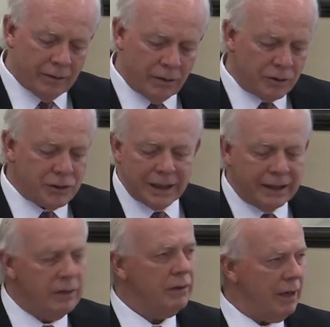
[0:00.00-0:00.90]
or
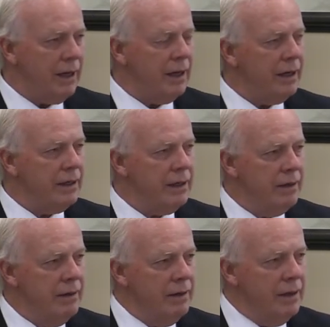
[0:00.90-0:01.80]
single eye.
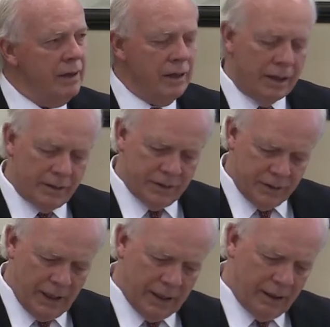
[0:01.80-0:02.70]
Uh, the
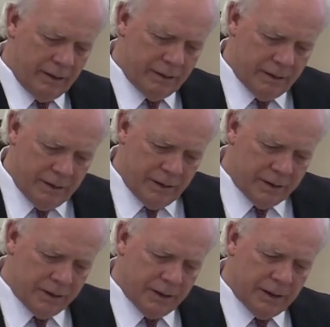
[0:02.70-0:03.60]
second
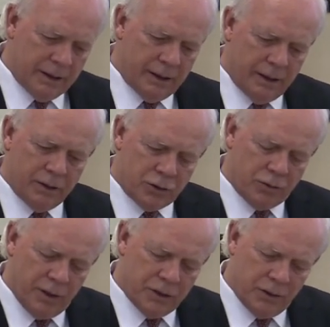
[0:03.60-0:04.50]
is the
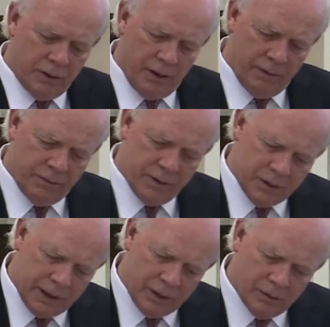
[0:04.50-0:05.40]
illustration of the
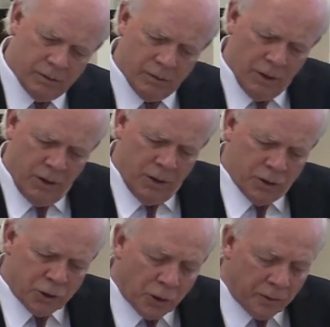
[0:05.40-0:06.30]
single
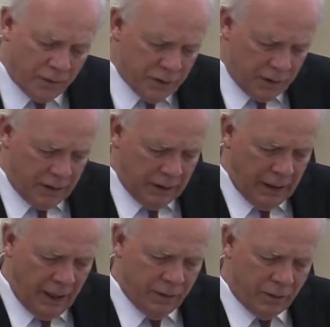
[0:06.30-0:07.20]
service. And
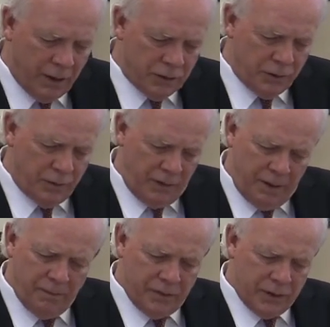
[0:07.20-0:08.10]
together they serve to
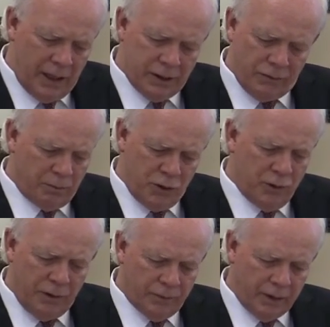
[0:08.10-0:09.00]
emphasize from two
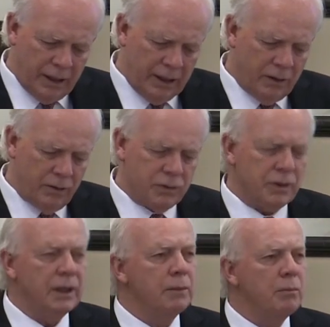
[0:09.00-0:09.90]
different angles
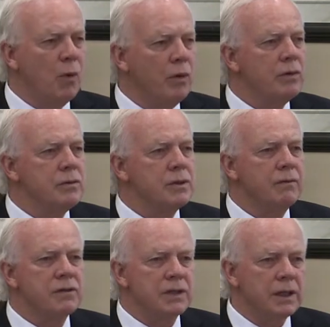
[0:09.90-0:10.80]
the importance
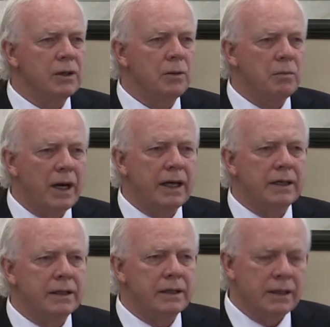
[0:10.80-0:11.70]
of single
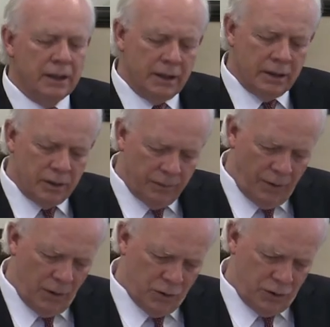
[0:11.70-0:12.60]
minded
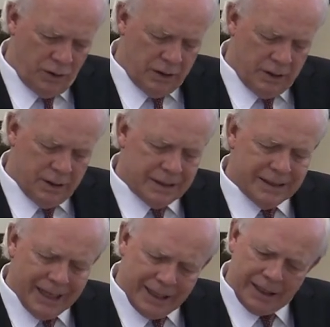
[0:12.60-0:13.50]
devotion to
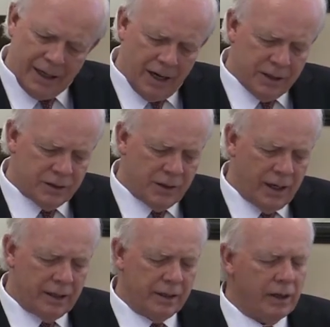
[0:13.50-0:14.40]
setting God
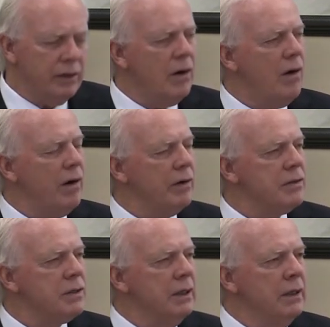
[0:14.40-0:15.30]
aside in our hearts